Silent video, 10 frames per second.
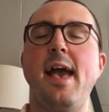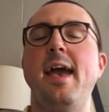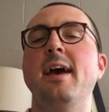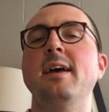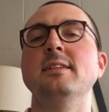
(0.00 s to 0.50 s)

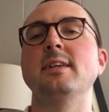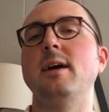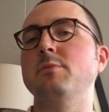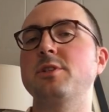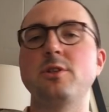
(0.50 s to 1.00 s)
and
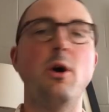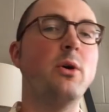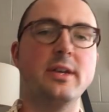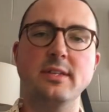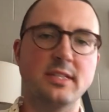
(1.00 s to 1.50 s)
I'm
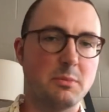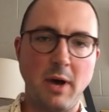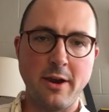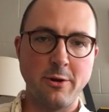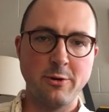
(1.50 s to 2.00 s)
so
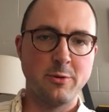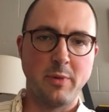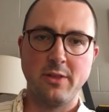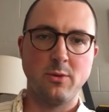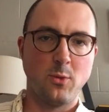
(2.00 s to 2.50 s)
inspired
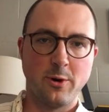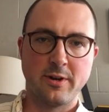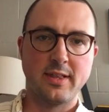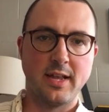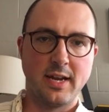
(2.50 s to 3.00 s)
by the
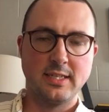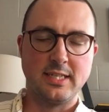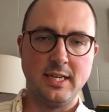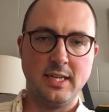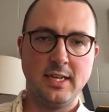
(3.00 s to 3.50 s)
work that I
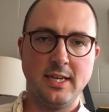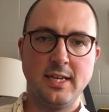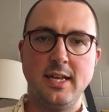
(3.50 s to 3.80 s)
see,